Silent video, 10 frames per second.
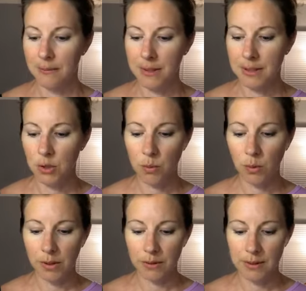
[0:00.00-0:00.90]
essential
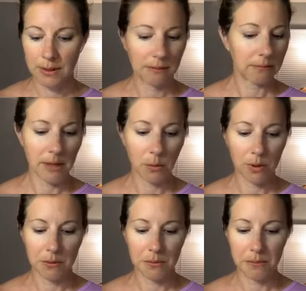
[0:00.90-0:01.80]
oils, and they
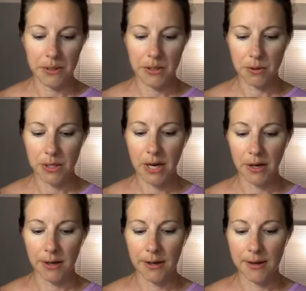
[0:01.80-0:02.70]
wouldn't be
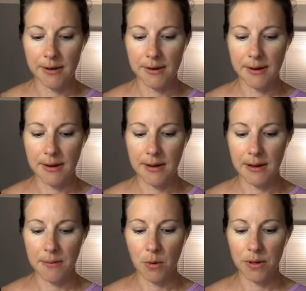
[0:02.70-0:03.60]
doTERRA
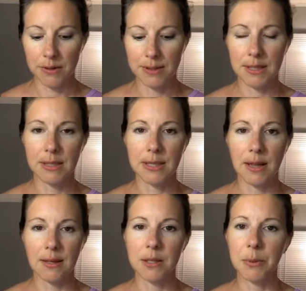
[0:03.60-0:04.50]
oils that say
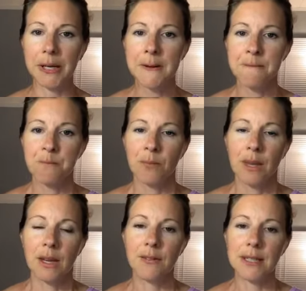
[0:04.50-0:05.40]
this, but
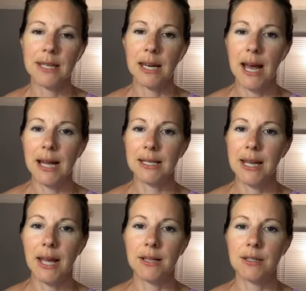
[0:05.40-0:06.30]
if it said add
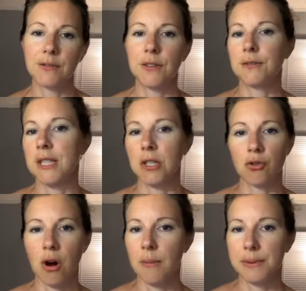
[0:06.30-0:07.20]
10 to 15
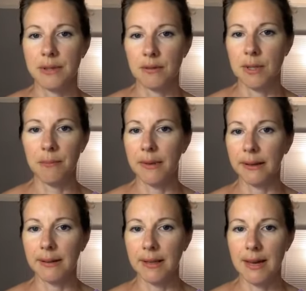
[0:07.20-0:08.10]
drops or
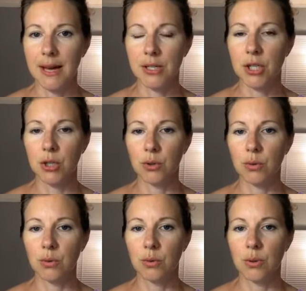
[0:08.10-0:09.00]
something like that
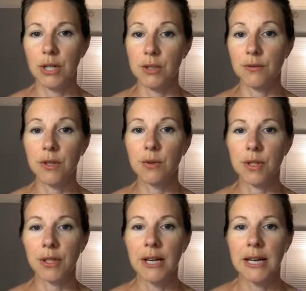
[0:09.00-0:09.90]
to a
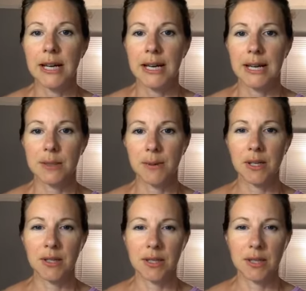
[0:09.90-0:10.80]
diffuser, it's
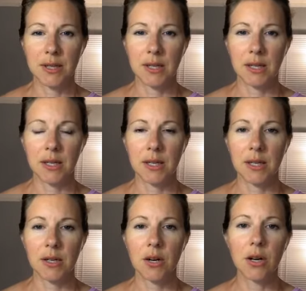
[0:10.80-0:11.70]
because the
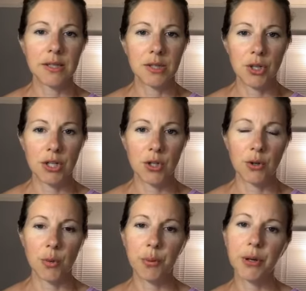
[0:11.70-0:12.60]
concentration
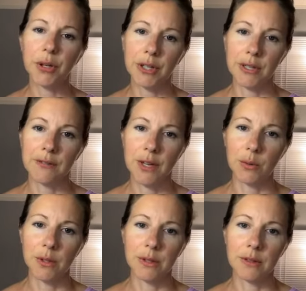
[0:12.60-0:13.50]
or the purity of that
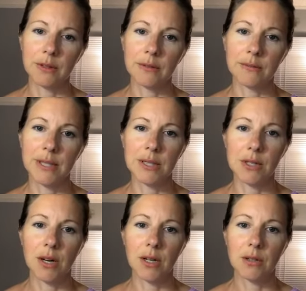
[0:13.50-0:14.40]
oil is
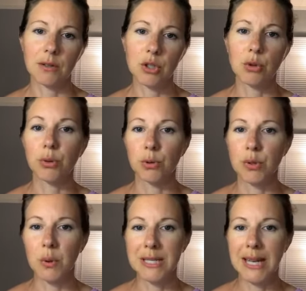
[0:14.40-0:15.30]
not true.
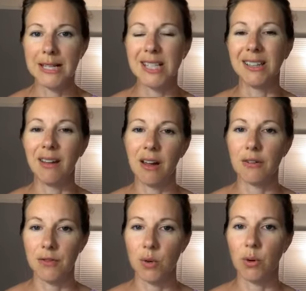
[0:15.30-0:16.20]
So it takes a lot
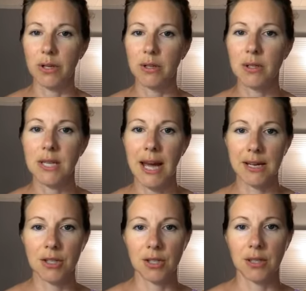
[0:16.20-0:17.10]
of the oil to
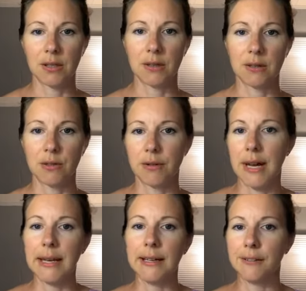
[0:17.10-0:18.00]
actually
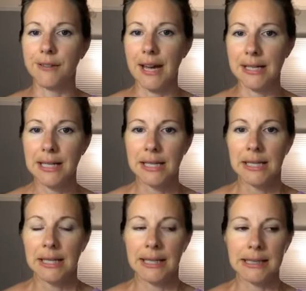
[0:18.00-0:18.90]
create an effect.
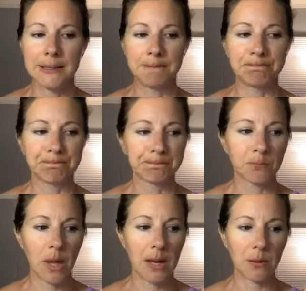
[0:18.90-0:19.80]

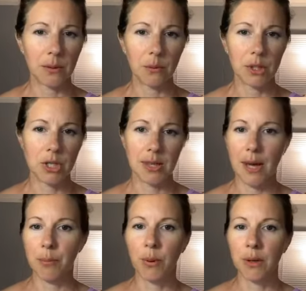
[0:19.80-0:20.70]
and which at
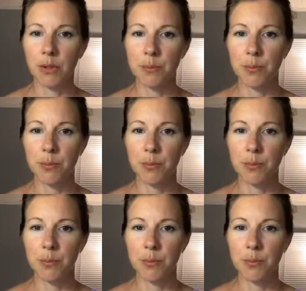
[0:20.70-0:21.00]
that point it was